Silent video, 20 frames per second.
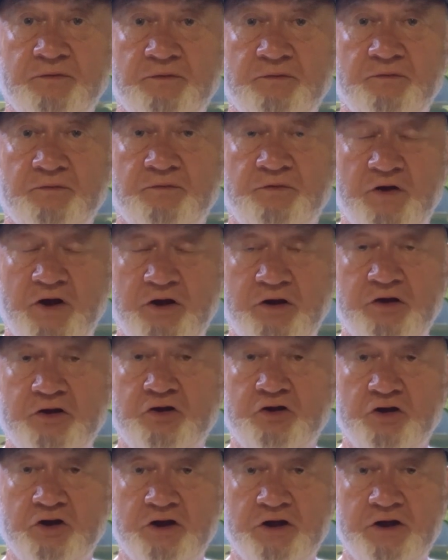very
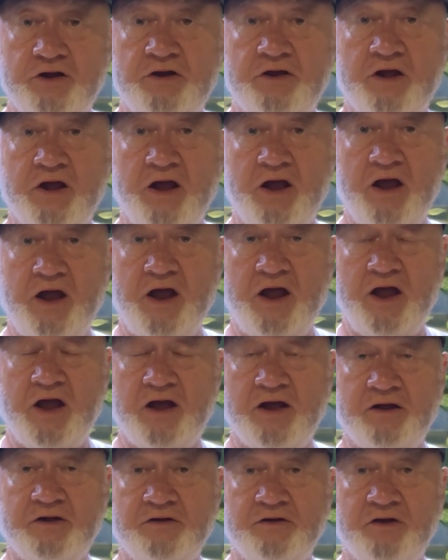good.
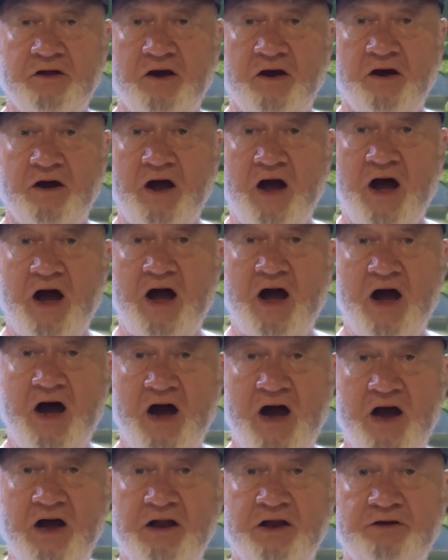And I
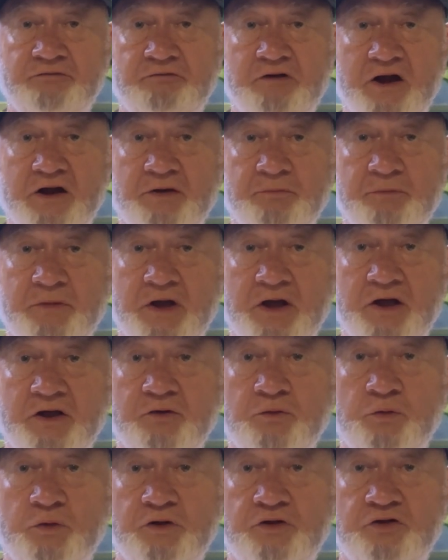highly
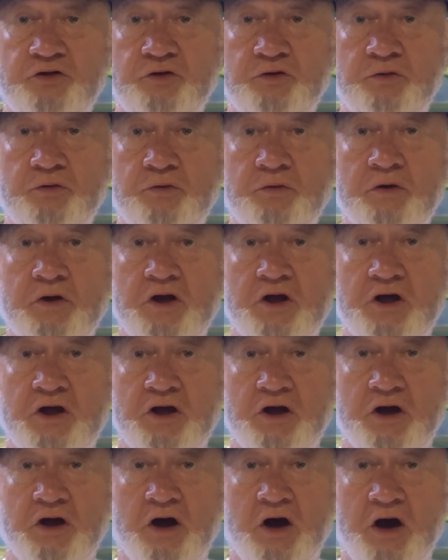recommend when you
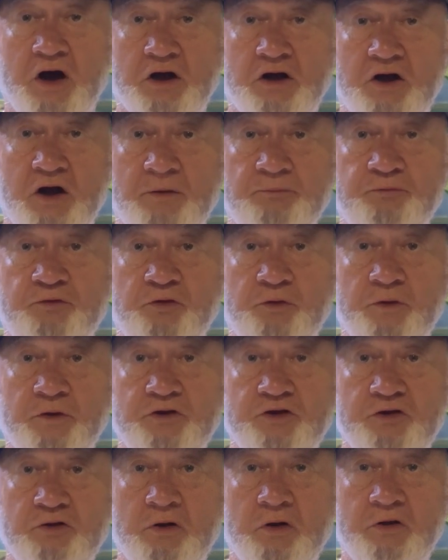come to a
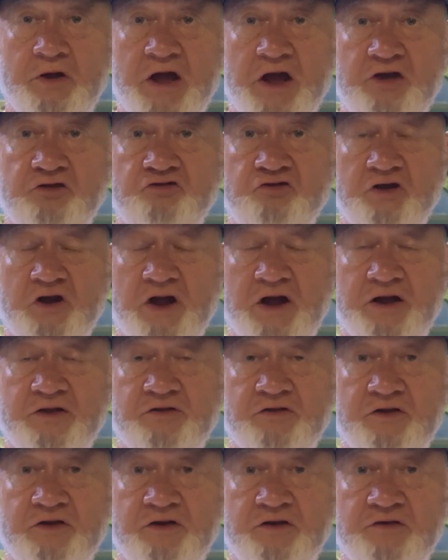new location
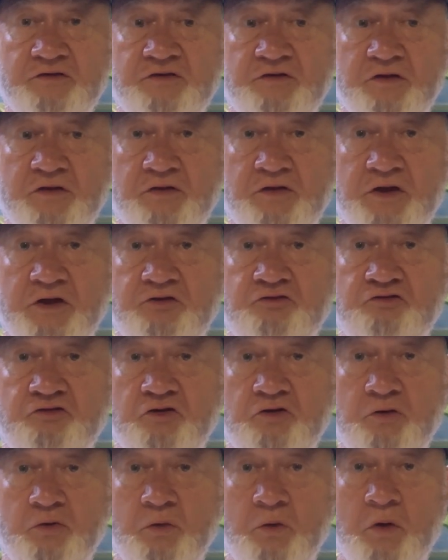like this that
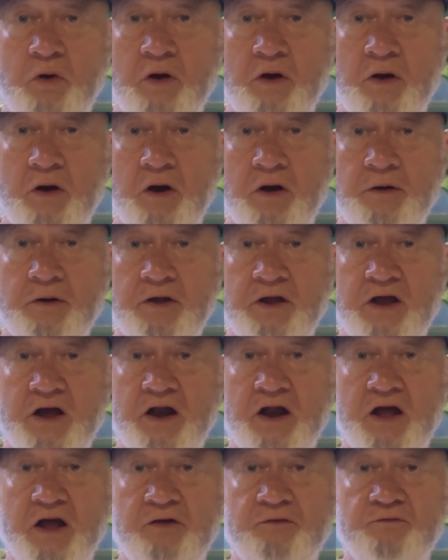you
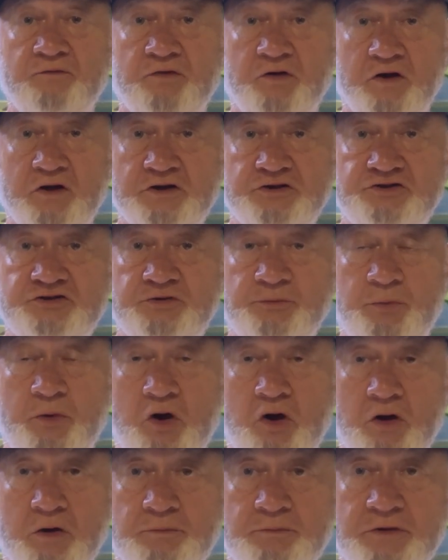get a furnished
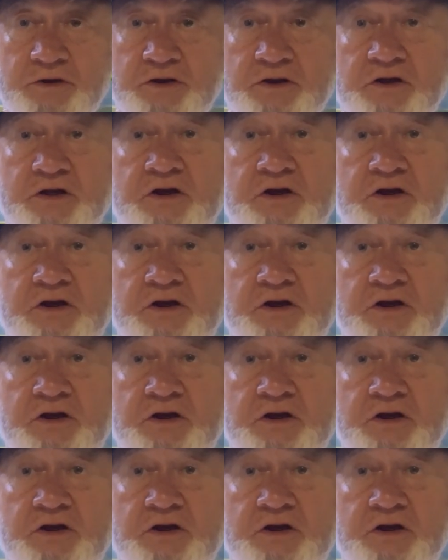apartment.